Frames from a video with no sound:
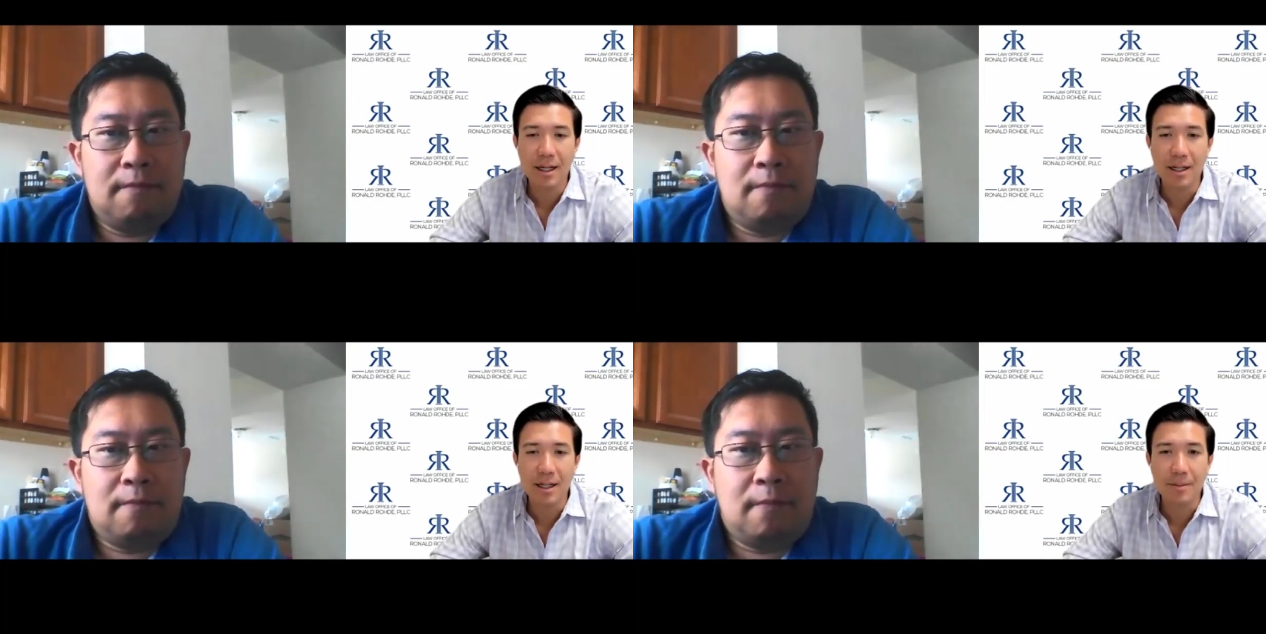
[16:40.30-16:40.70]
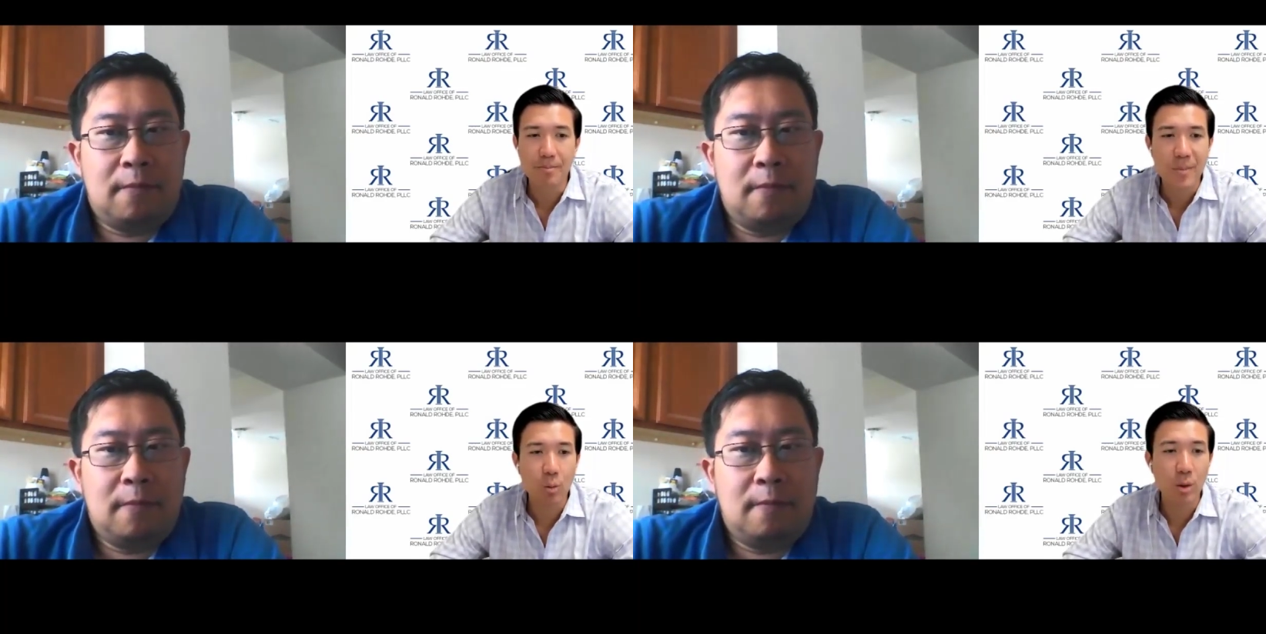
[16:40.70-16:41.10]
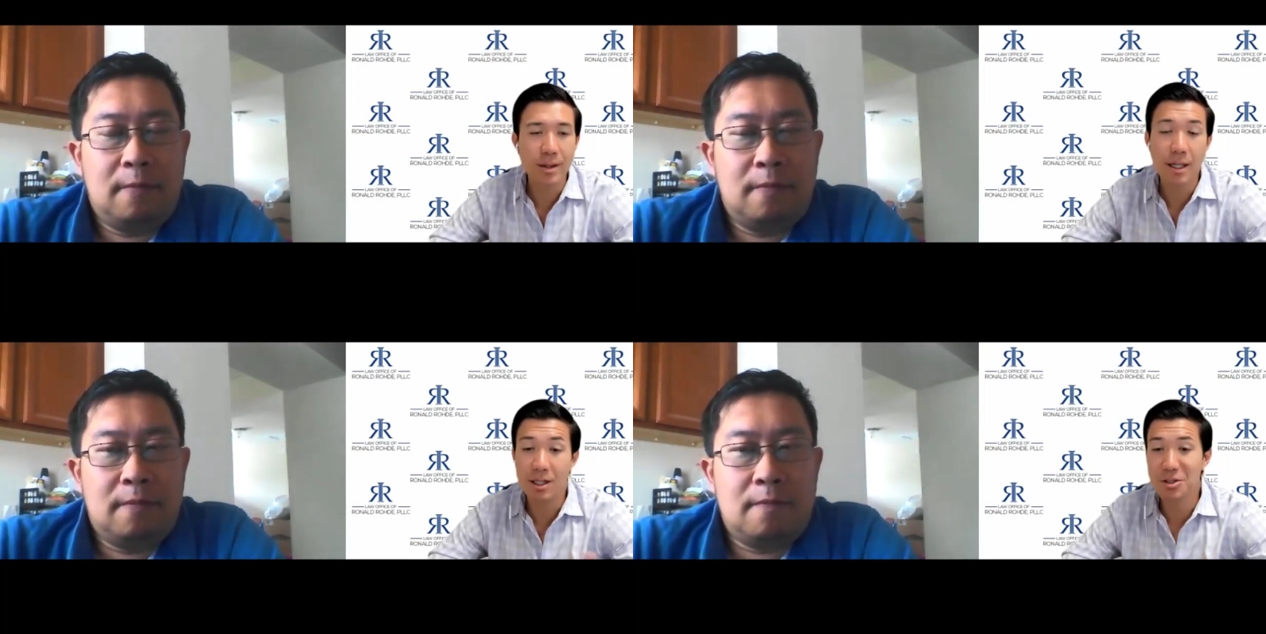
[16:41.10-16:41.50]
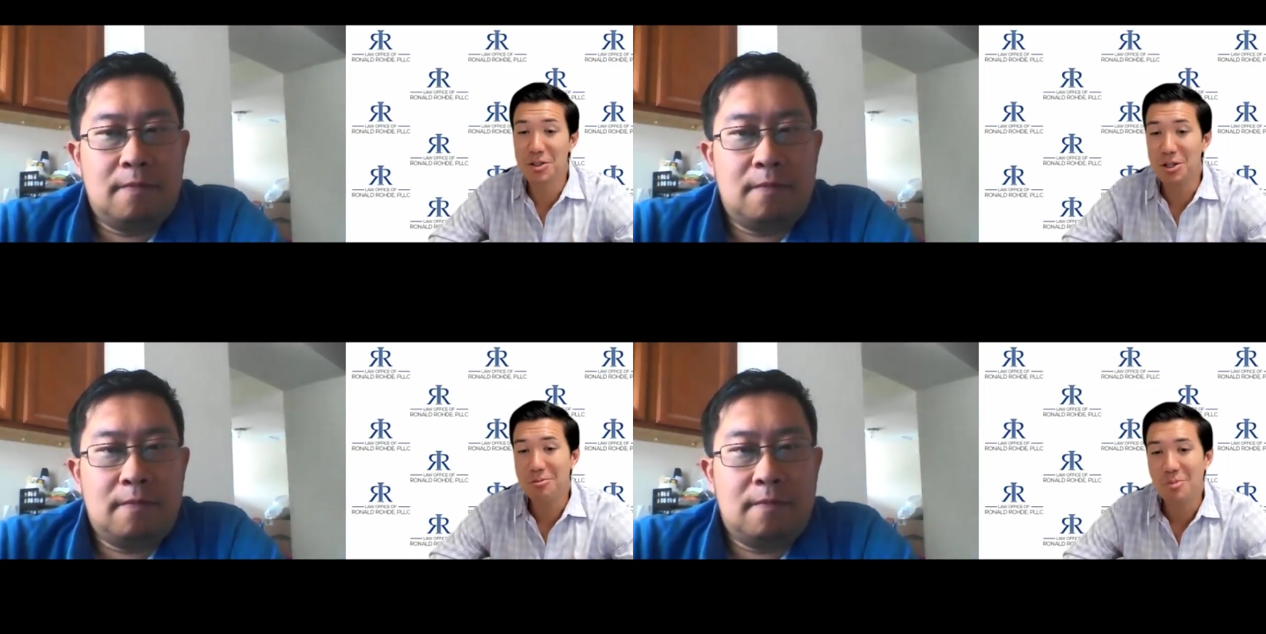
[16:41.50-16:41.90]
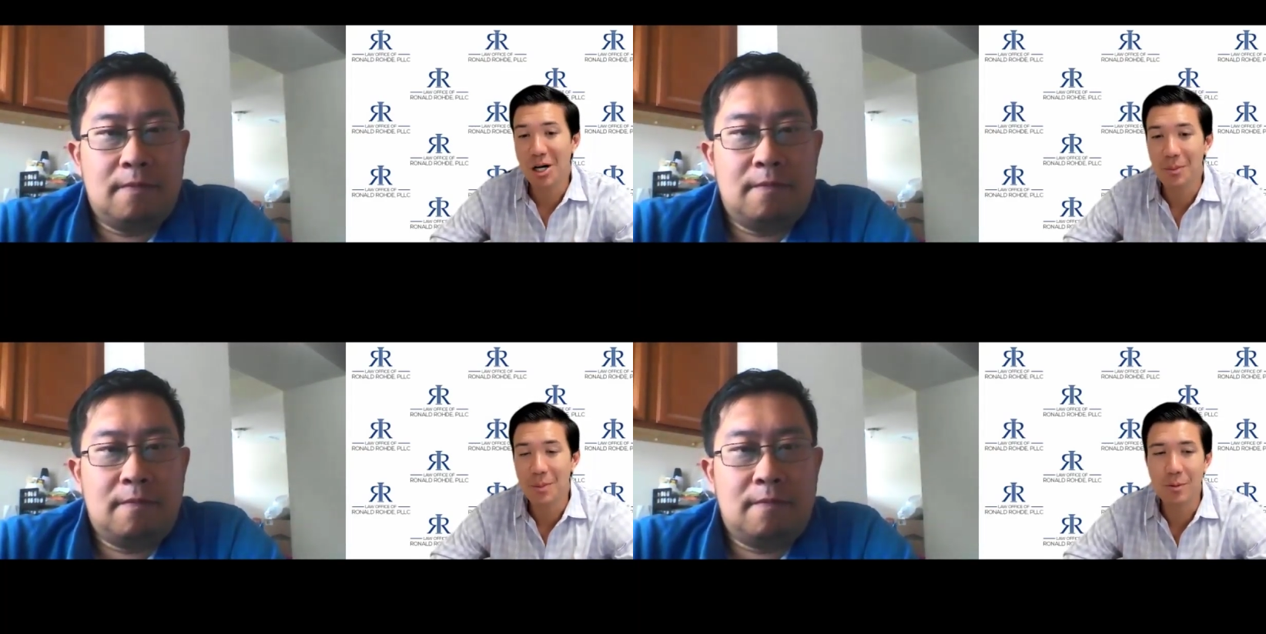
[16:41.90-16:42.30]
Speaker 1: uh, one thing also too,
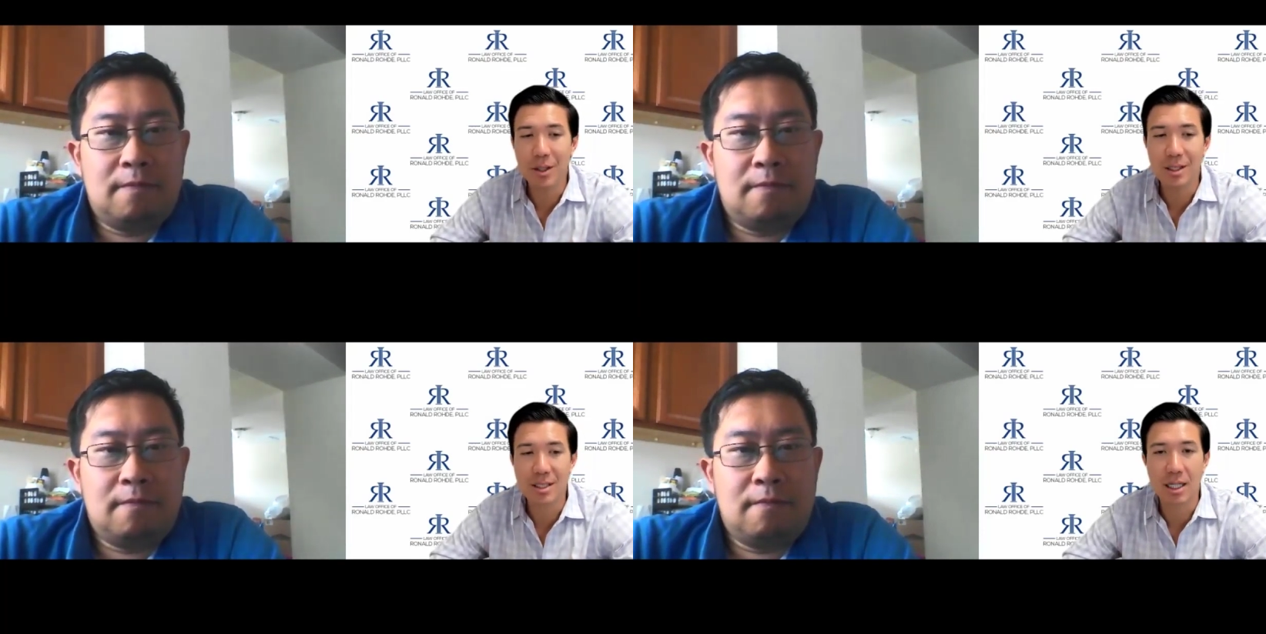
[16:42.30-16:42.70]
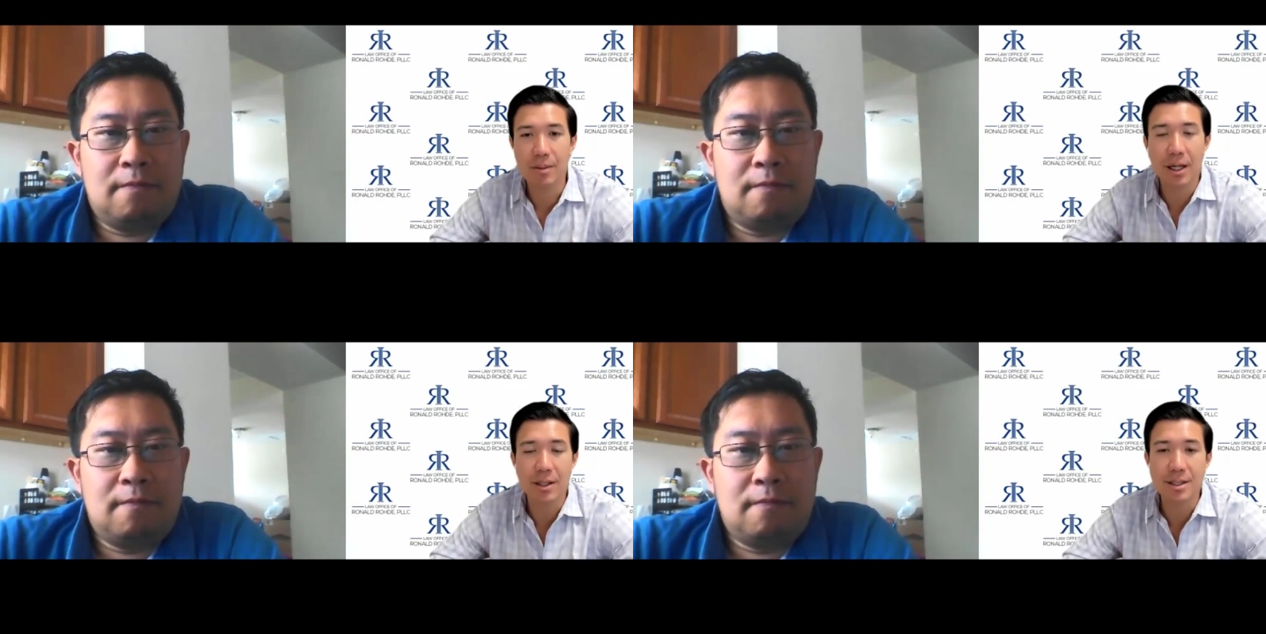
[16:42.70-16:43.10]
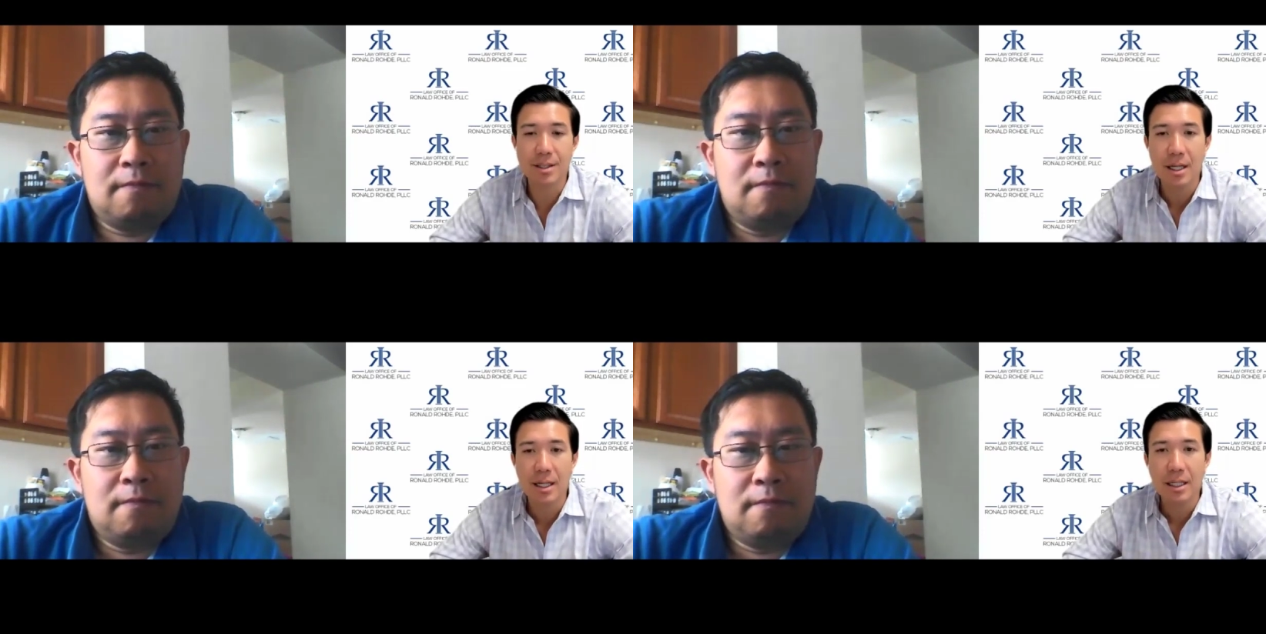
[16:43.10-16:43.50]
uh, maybe we can talk about is